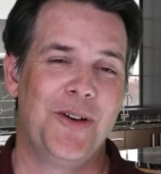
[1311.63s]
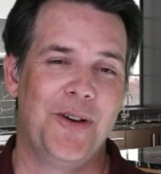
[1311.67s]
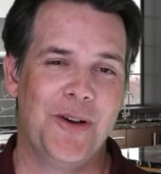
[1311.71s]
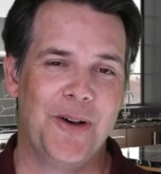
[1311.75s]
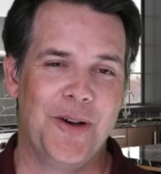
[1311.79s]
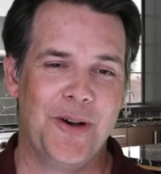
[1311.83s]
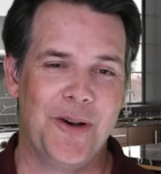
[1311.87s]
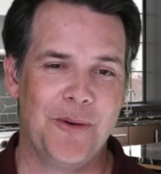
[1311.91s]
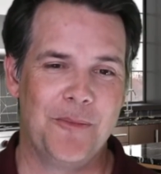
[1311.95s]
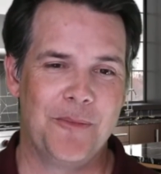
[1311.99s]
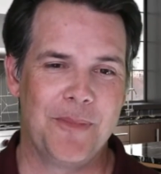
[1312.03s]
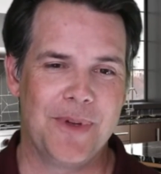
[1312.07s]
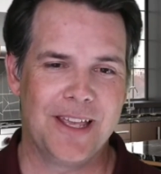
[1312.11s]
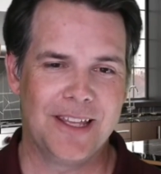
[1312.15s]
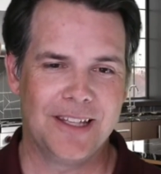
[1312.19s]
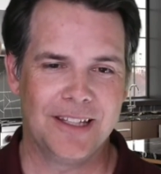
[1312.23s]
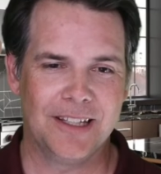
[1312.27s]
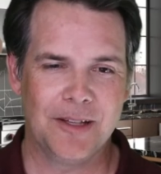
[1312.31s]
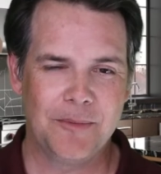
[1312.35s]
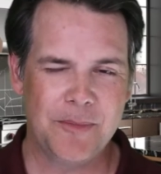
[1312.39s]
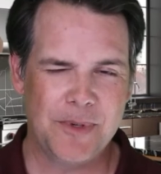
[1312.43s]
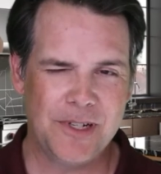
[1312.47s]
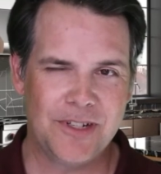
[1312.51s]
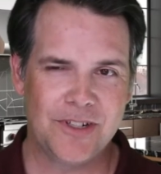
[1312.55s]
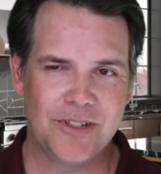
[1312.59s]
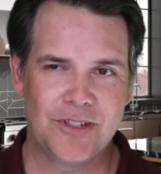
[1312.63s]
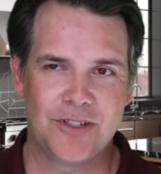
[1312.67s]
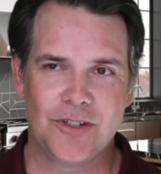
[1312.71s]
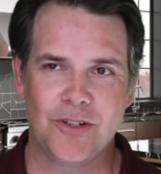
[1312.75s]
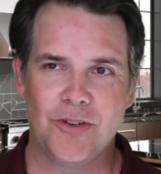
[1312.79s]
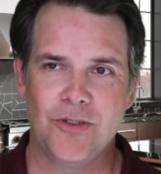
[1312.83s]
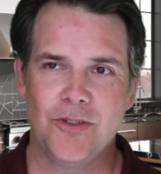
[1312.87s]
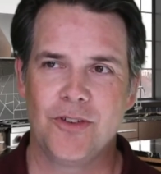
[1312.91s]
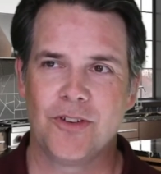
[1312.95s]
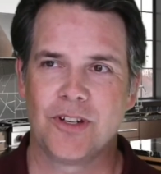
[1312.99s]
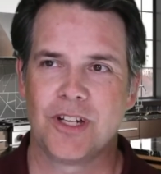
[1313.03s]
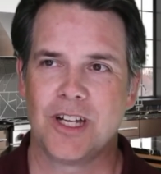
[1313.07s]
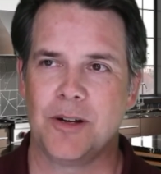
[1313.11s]
Um, and let me just show
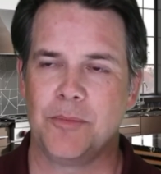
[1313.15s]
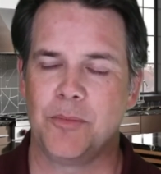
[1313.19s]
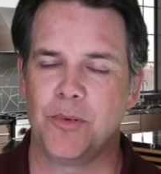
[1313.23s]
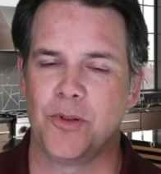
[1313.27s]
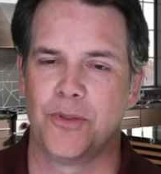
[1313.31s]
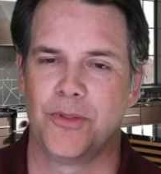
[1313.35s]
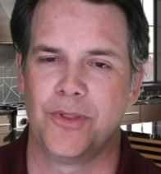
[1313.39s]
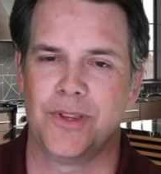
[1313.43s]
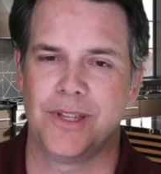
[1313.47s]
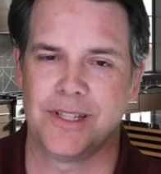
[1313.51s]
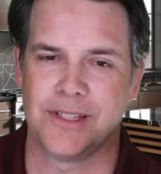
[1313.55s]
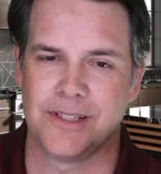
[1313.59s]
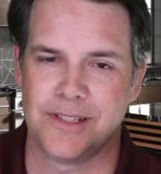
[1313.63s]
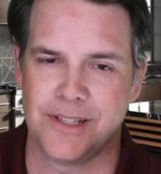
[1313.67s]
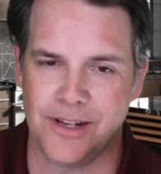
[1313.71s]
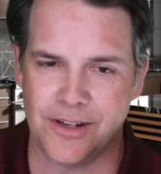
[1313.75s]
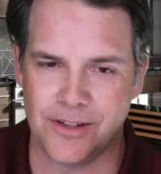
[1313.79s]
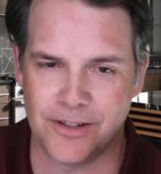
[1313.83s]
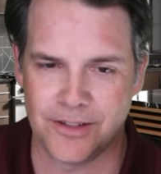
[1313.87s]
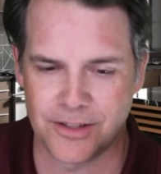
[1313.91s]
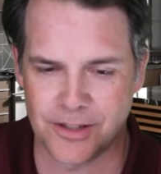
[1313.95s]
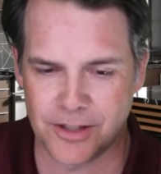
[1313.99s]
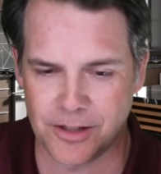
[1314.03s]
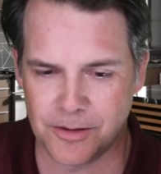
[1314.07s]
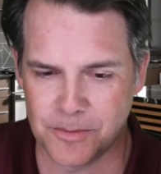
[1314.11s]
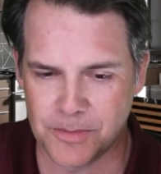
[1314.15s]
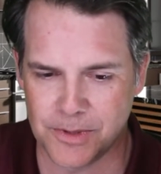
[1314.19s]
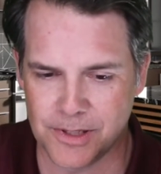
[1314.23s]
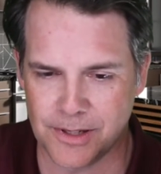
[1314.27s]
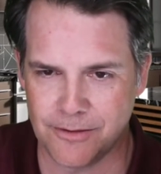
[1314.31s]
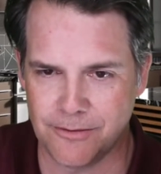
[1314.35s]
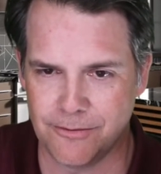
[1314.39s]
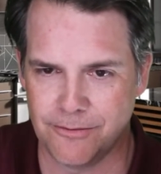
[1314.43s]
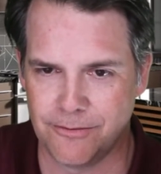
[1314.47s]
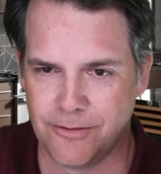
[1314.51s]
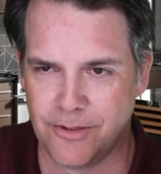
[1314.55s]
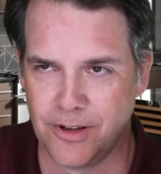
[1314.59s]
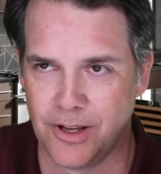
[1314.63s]
you a couple things there in terms
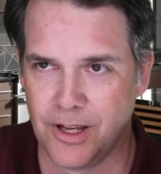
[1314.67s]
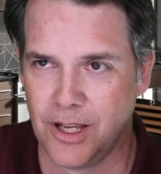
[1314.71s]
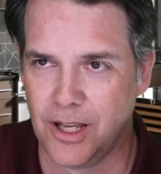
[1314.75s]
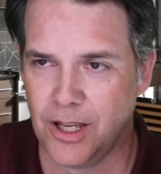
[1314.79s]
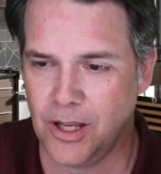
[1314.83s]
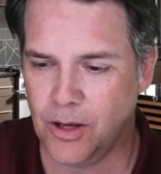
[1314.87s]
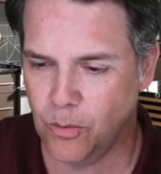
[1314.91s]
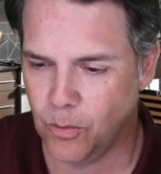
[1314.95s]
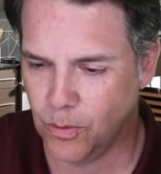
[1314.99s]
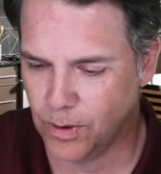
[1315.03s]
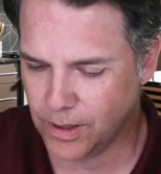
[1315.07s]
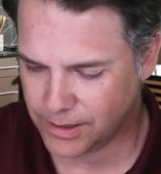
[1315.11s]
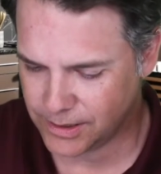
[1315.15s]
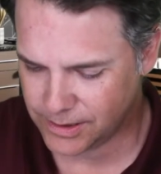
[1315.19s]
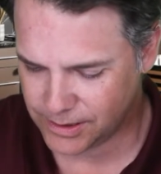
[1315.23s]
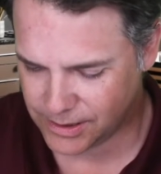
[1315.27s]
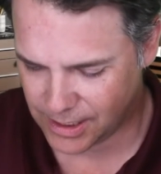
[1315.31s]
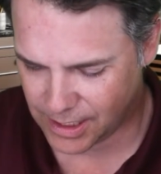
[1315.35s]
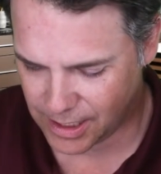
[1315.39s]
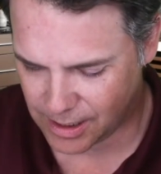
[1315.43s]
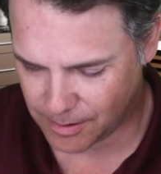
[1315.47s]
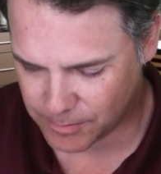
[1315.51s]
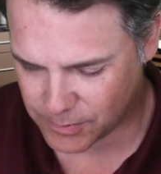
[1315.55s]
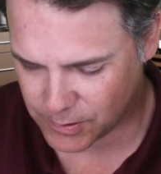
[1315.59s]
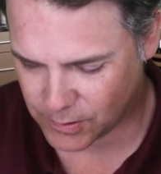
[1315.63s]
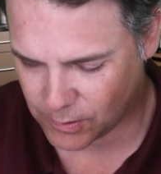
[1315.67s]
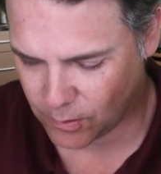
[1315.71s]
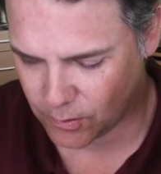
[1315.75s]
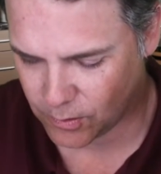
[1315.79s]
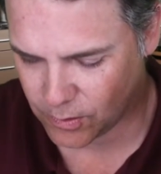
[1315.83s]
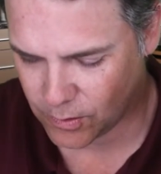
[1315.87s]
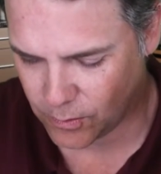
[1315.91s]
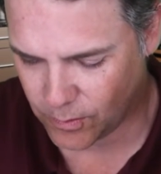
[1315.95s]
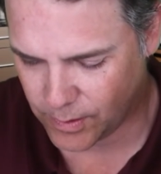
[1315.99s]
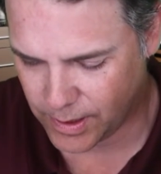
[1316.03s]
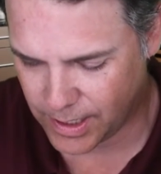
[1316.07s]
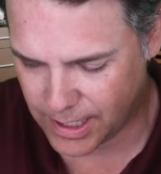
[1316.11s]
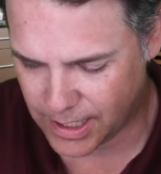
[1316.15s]
of what's set up. So I'll
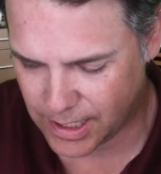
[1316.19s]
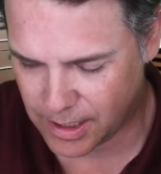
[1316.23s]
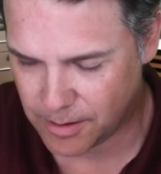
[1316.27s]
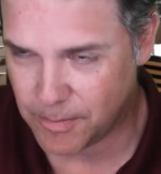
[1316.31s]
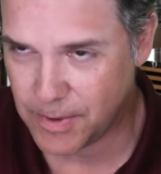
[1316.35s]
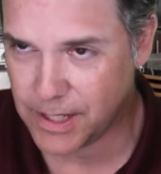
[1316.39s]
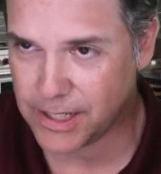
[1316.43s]
go ahead and